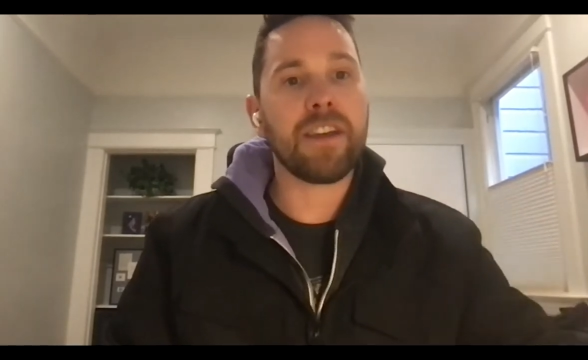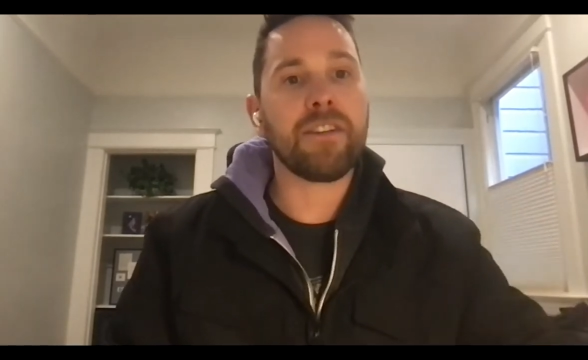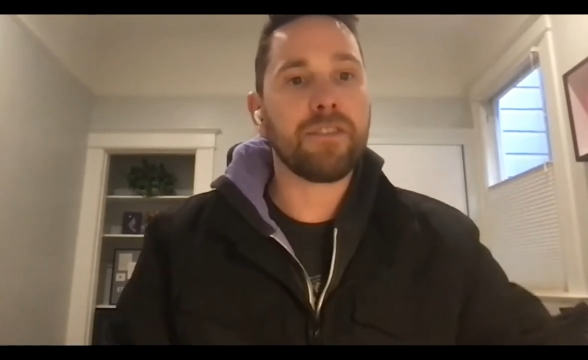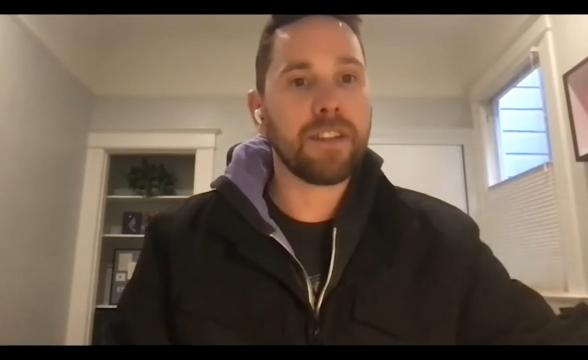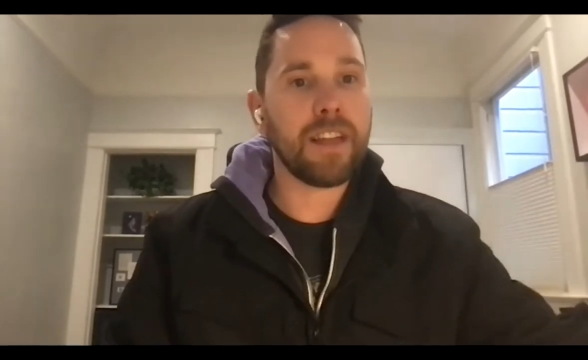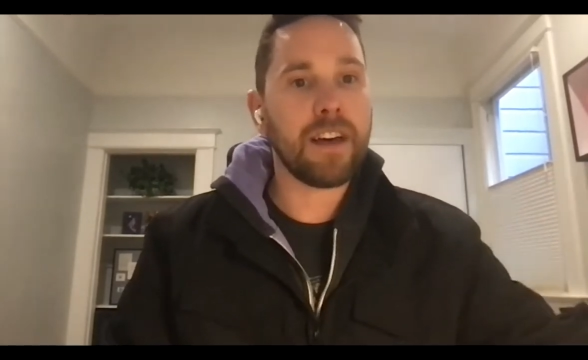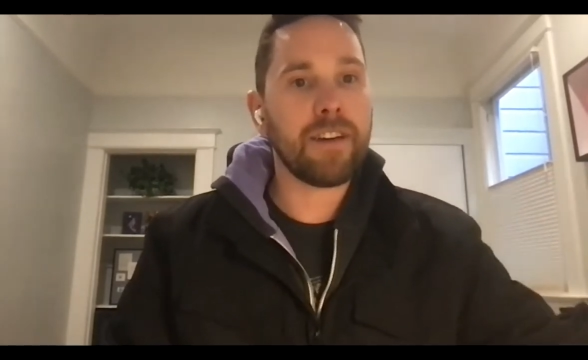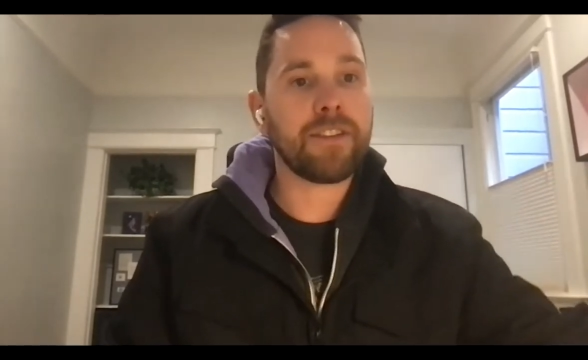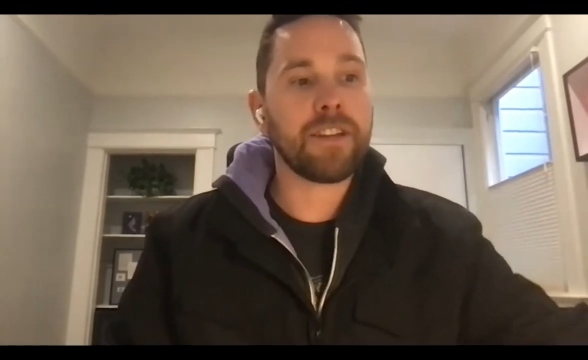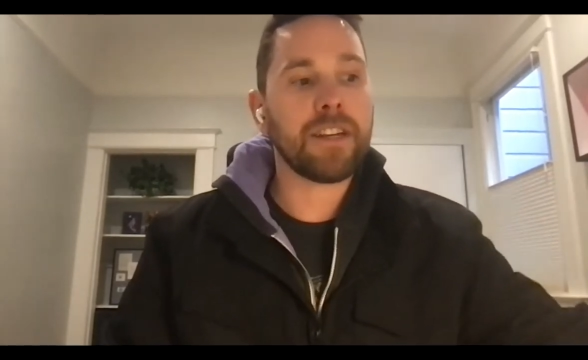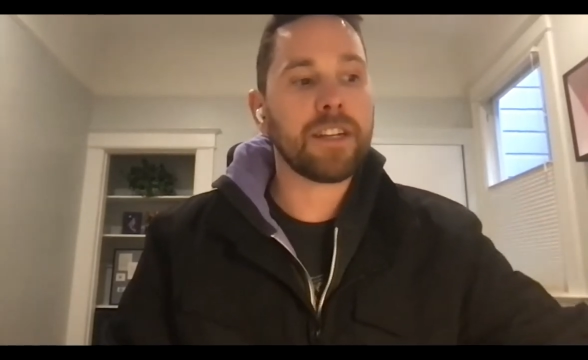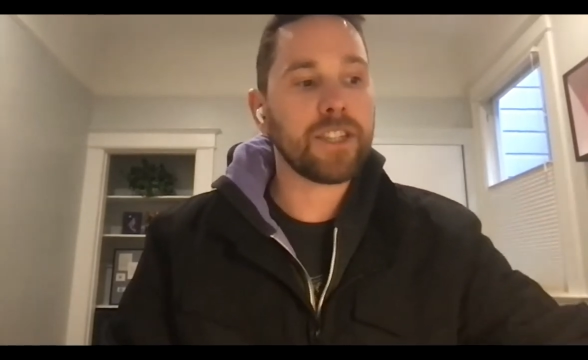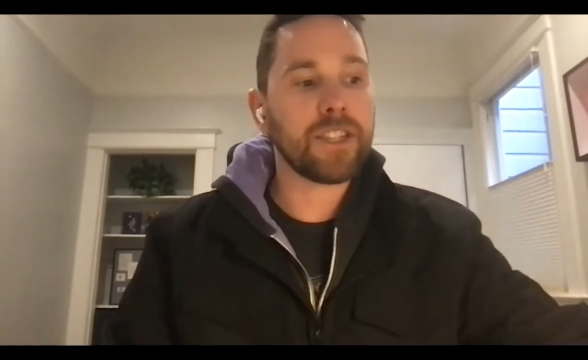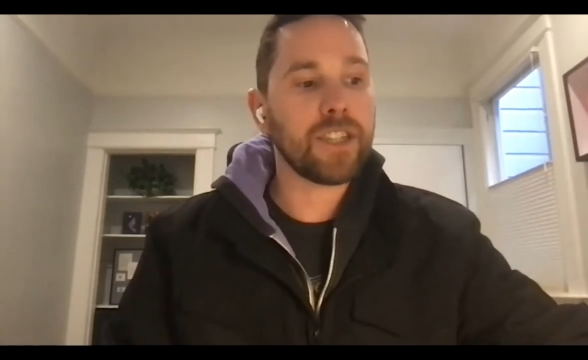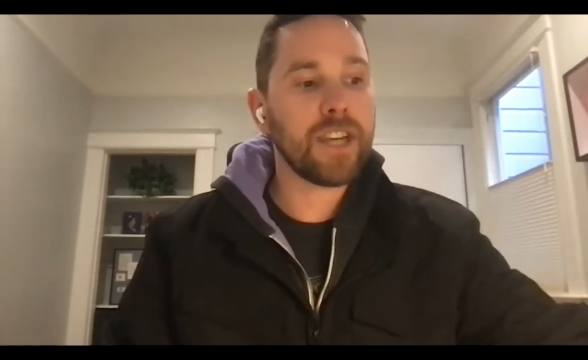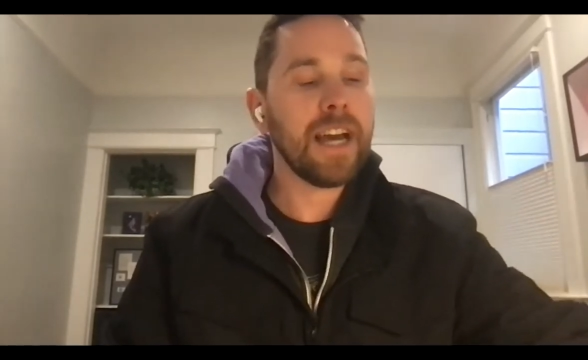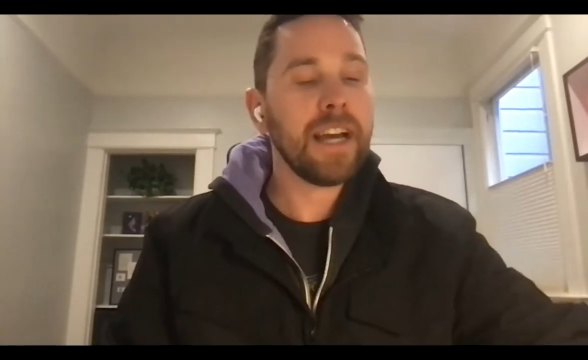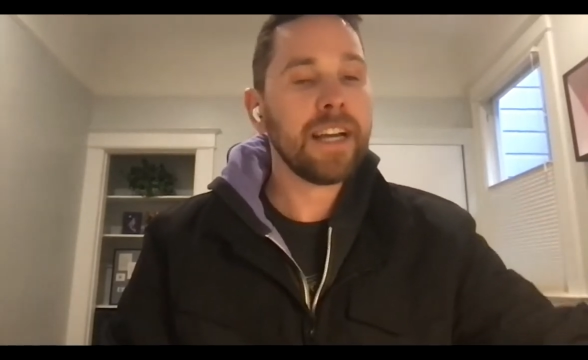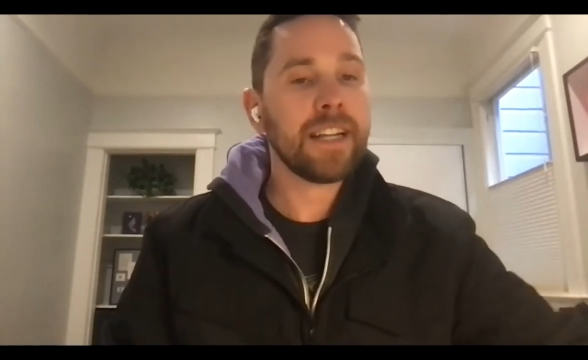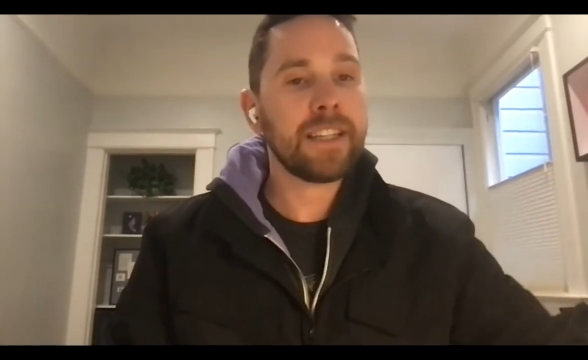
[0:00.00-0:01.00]
if left
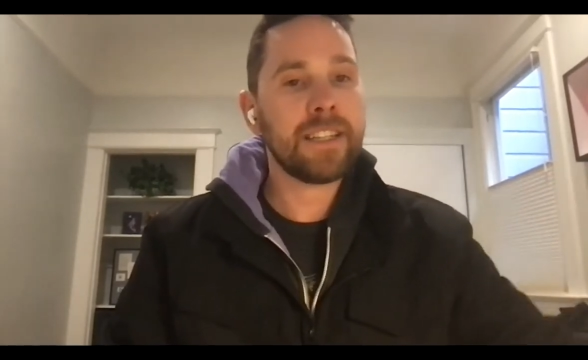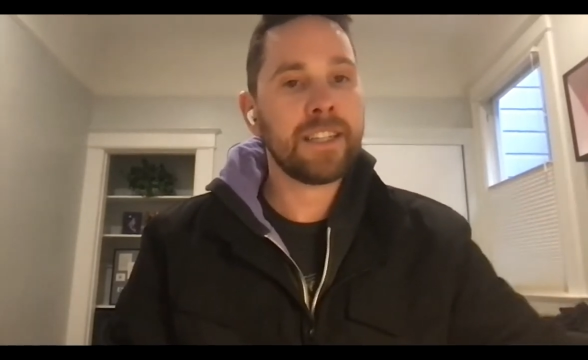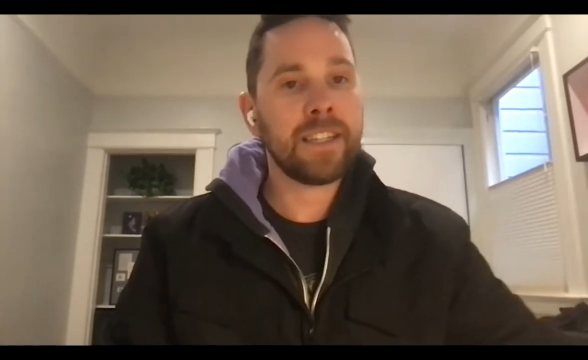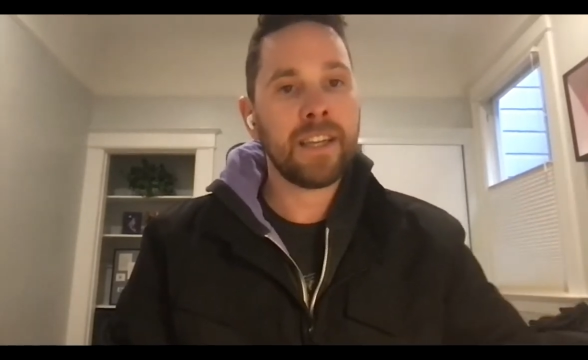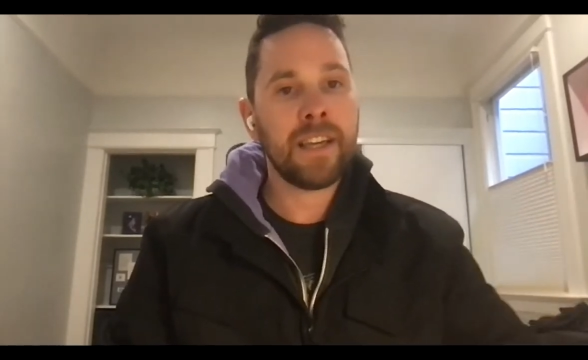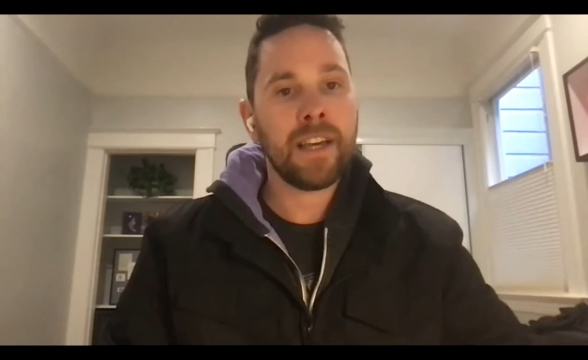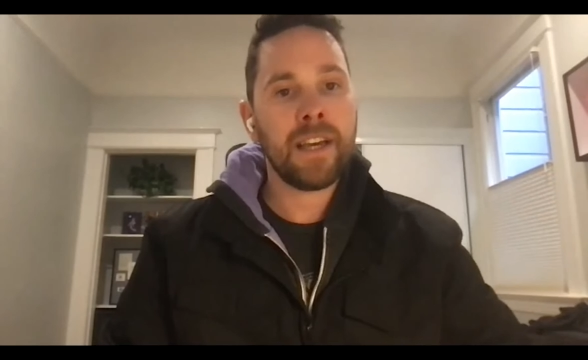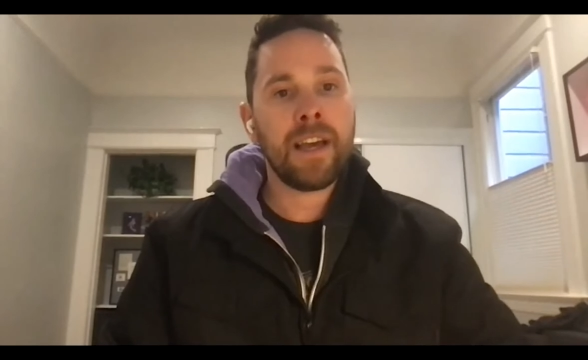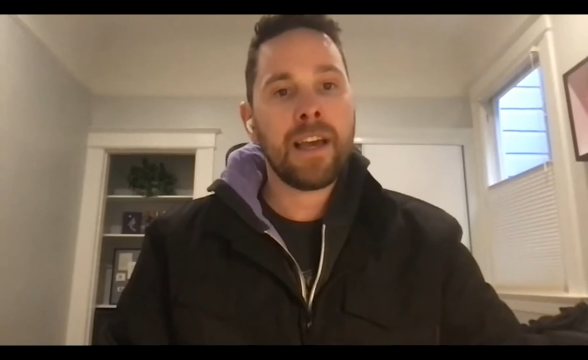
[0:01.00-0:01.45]
unchecked.